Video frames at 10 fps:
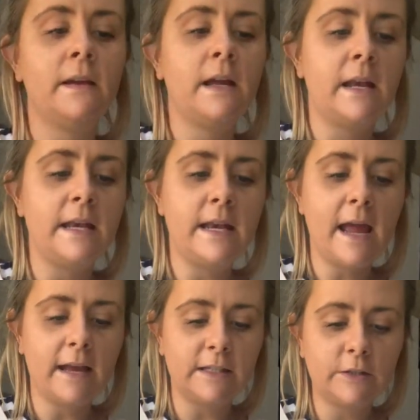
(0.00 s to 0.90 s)

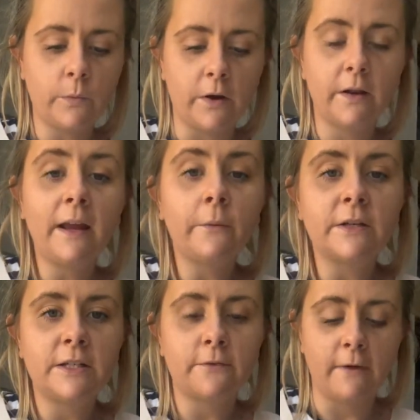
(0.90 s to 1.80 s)
Next one I want
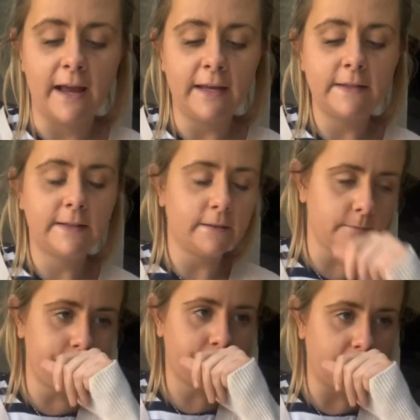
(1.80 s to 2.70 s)
you to write,
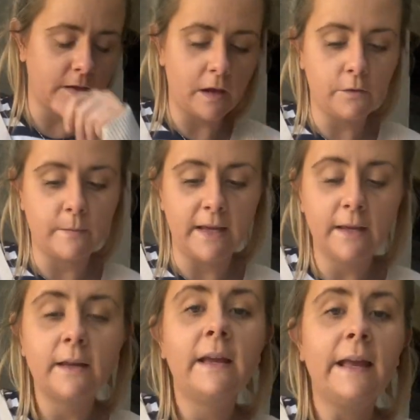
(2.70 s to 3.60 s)
excuse
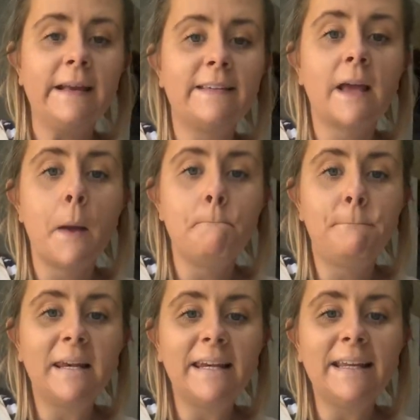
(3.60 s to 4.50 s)
me, is
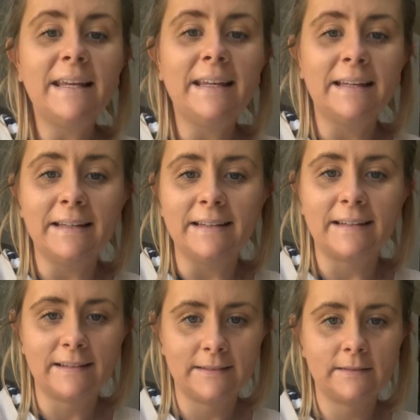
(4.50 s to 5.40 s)
bleed.